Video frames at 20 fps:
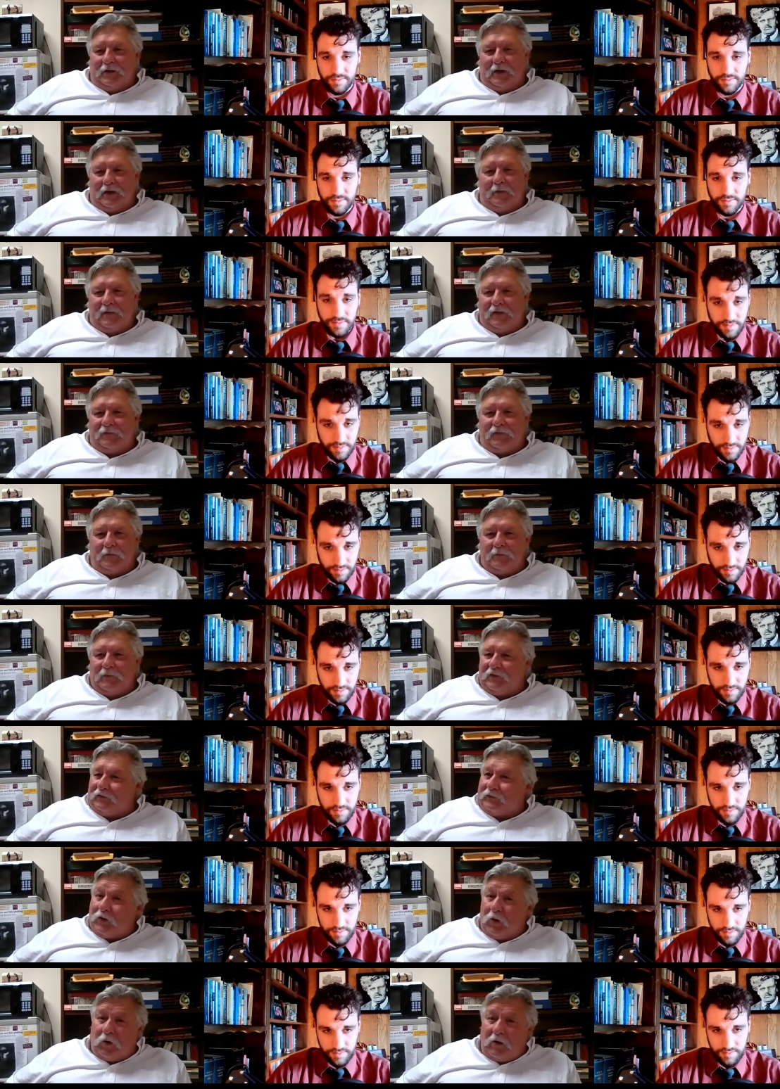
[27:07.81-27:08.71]
Speaker 1: I mean, from
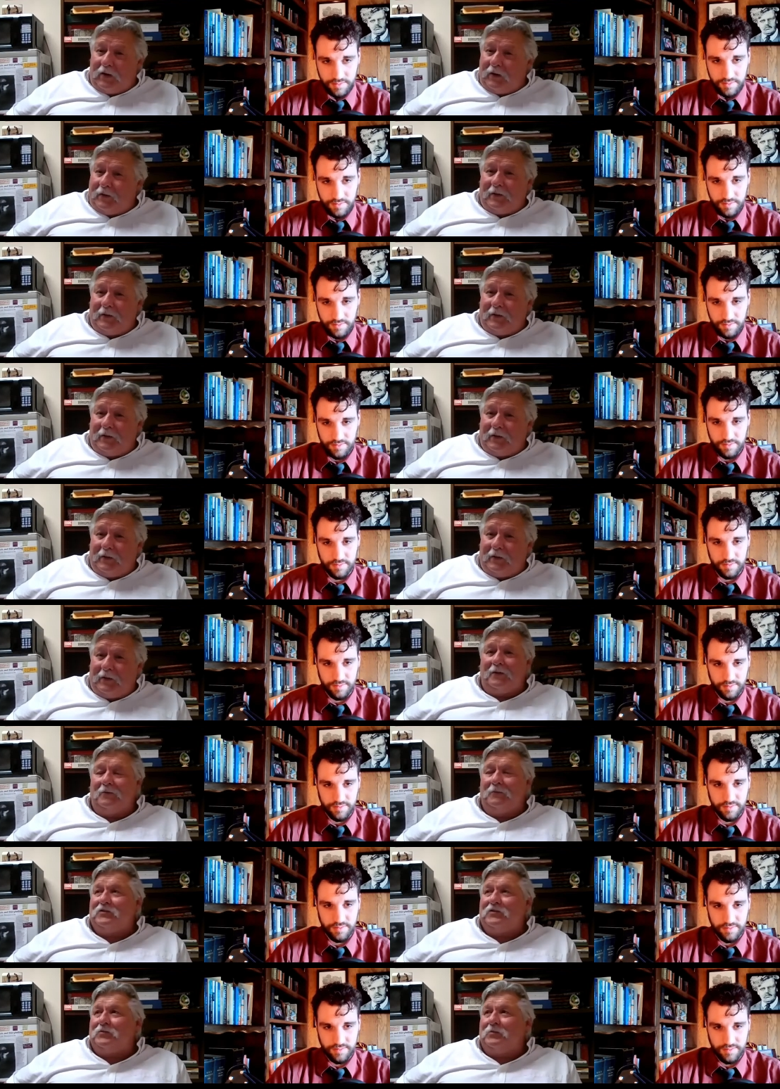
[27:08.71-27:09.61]
his toy theater,
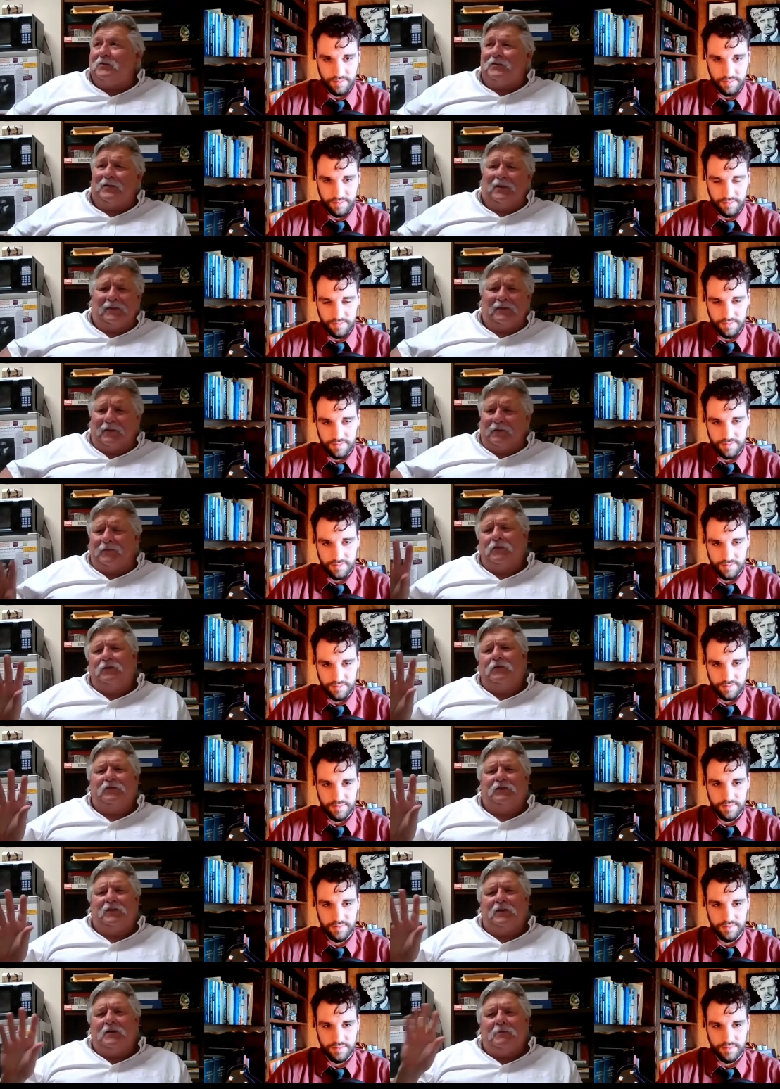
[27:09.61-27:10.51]
which was like the
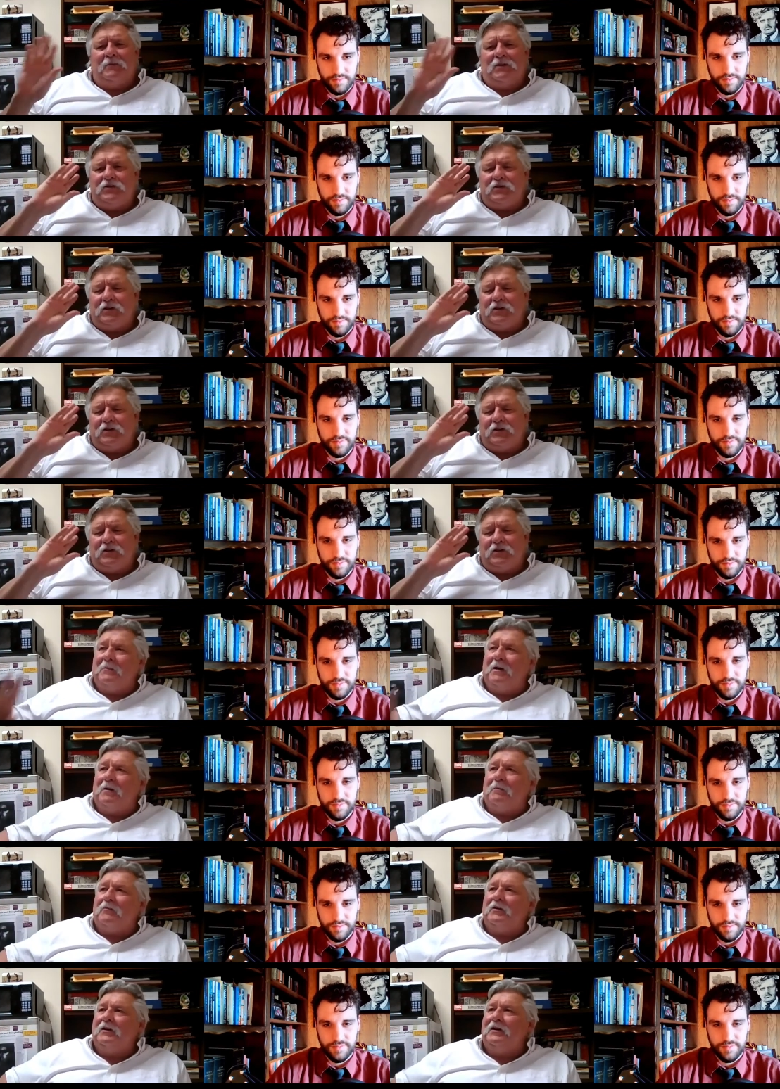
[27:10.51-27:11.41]
first image in his
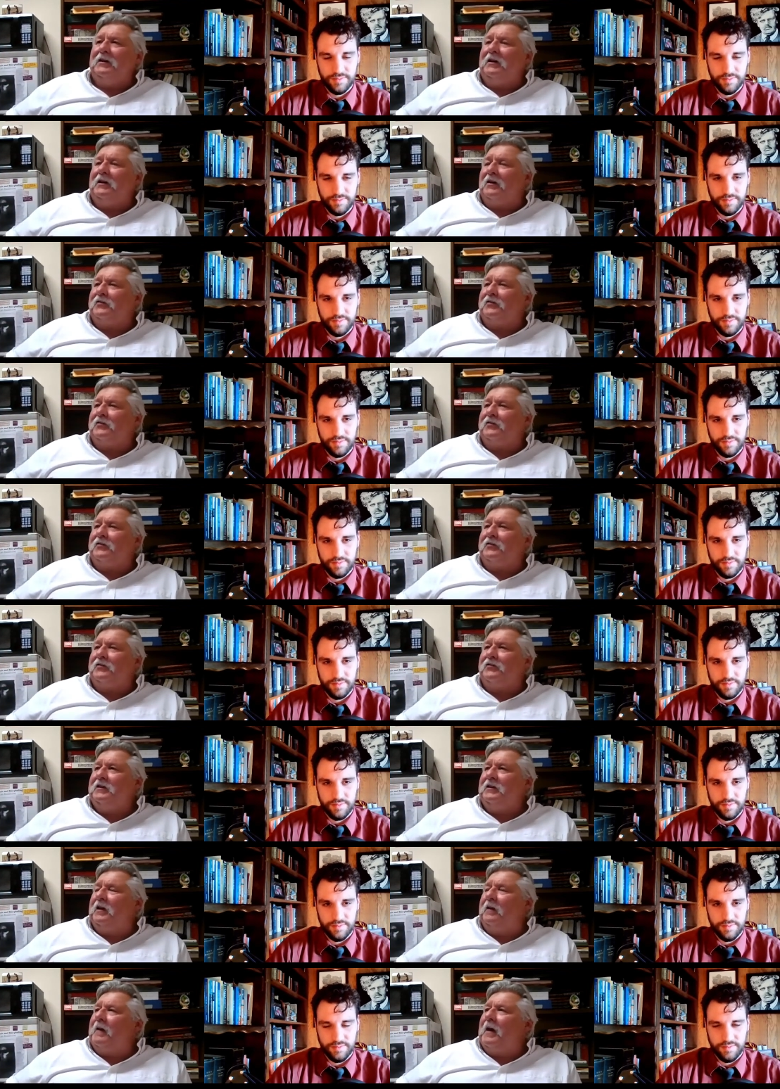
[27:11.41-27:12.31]
memory, a
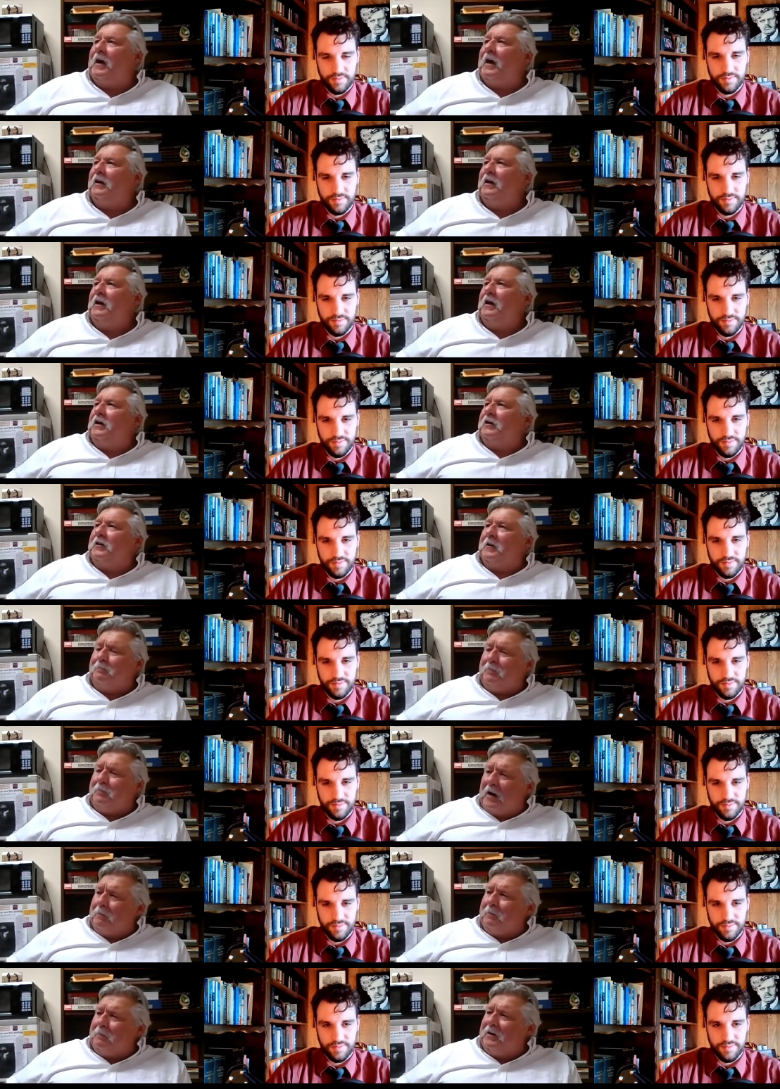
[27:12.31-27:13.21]
scene in that, to
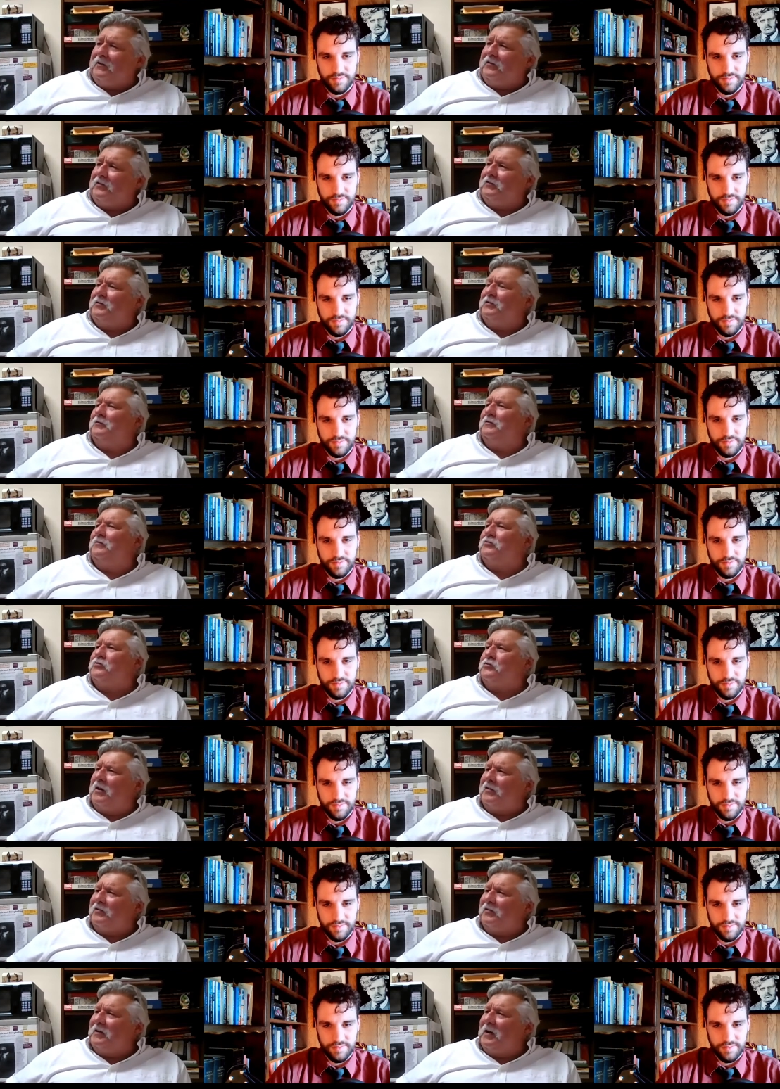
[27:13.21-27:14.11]
puppets, to
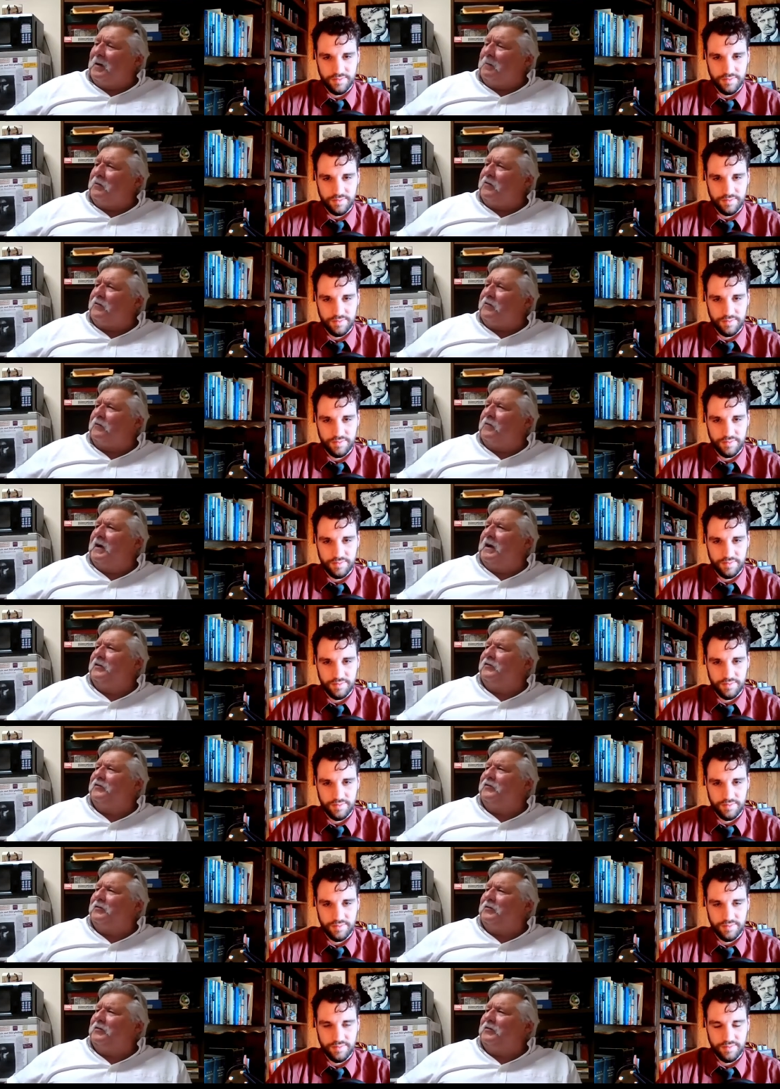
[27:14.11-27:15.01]
dressing up with
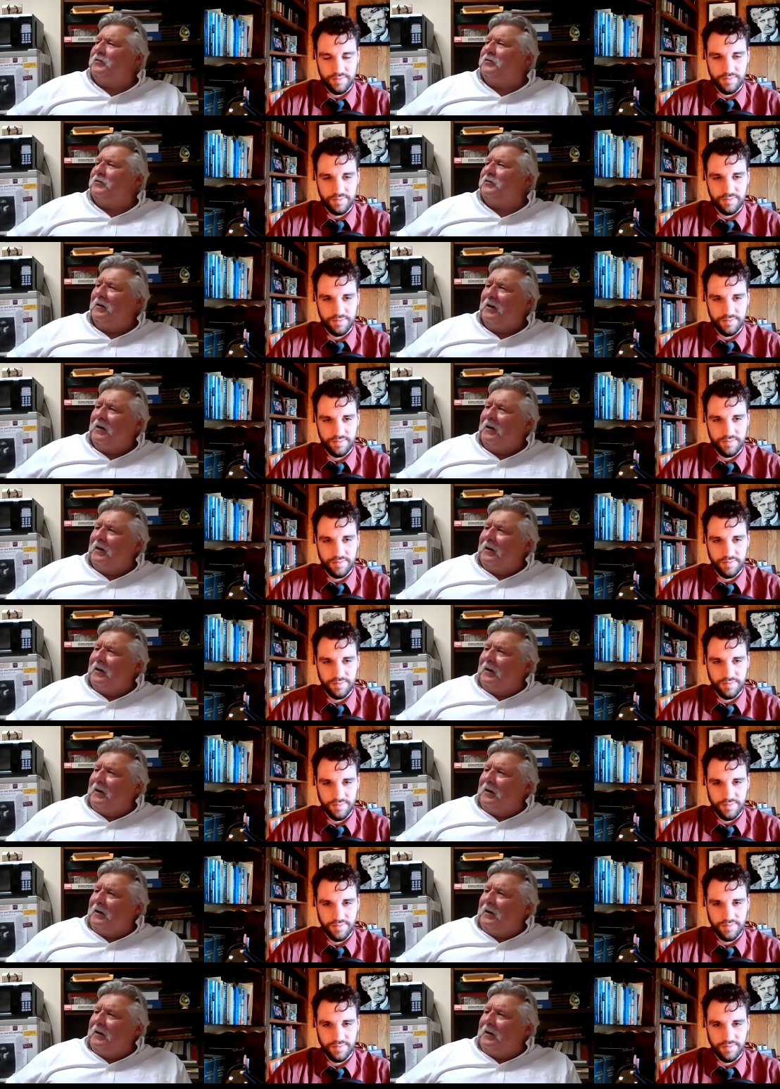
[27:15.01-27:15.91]
friends, to
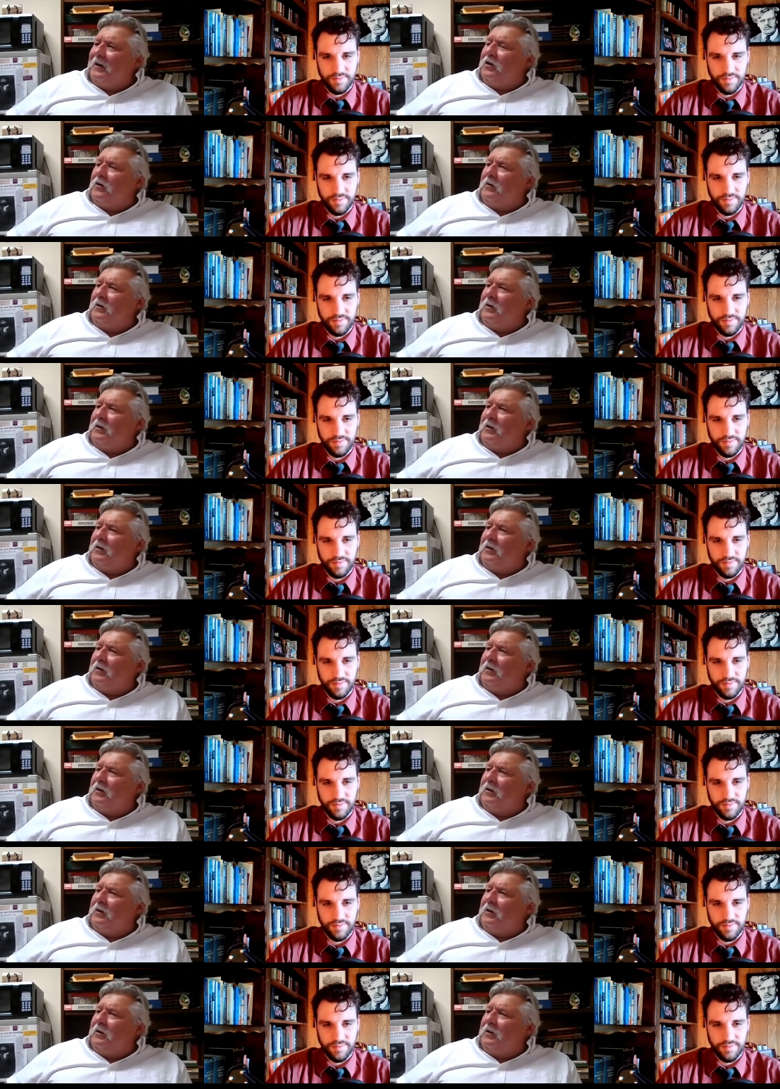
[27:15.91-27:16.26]
you know,